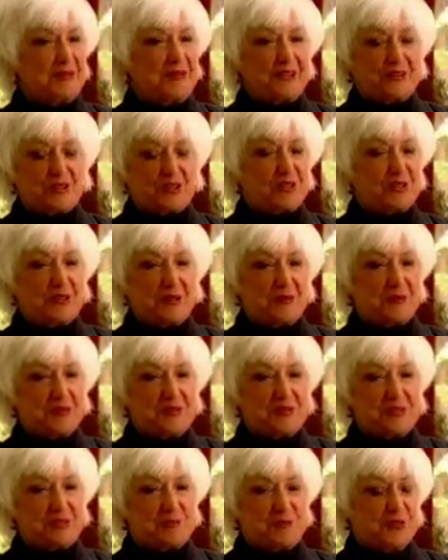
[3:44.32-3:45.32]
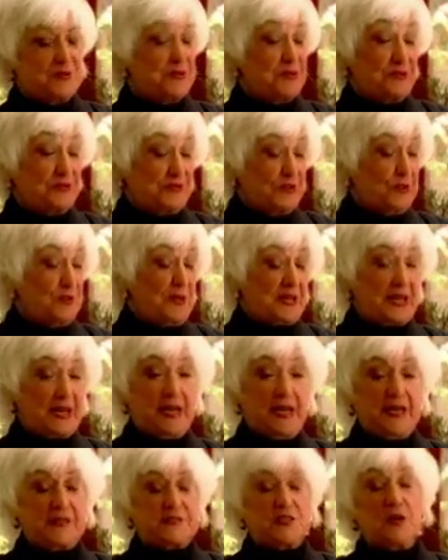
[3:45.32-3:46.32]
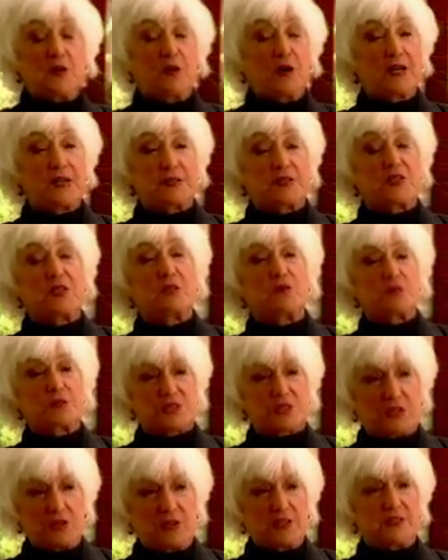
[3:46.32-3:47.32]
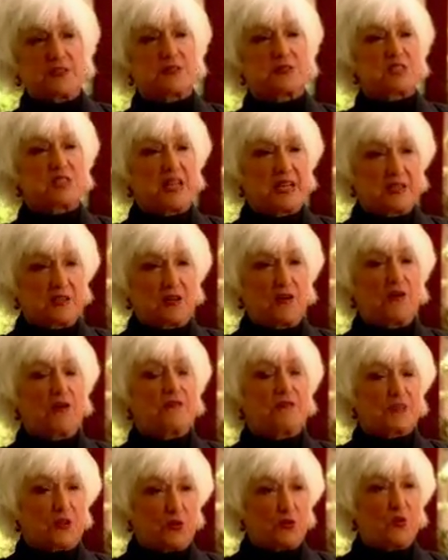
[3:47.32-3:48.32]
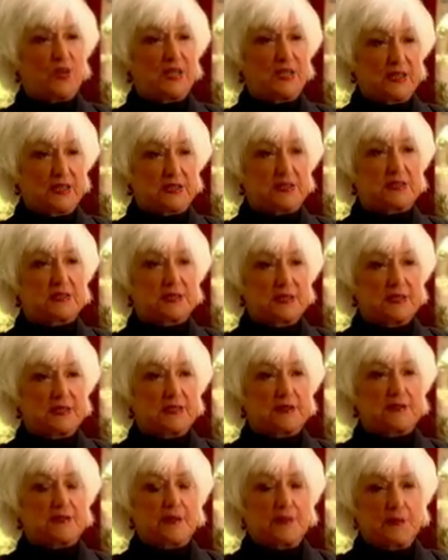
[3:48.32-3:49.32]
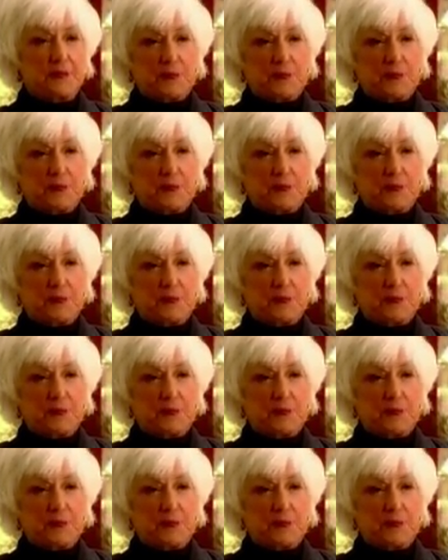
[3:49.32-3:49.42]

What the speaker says: I thought it was beautiful, but I had no idea it was going to take off the way it did.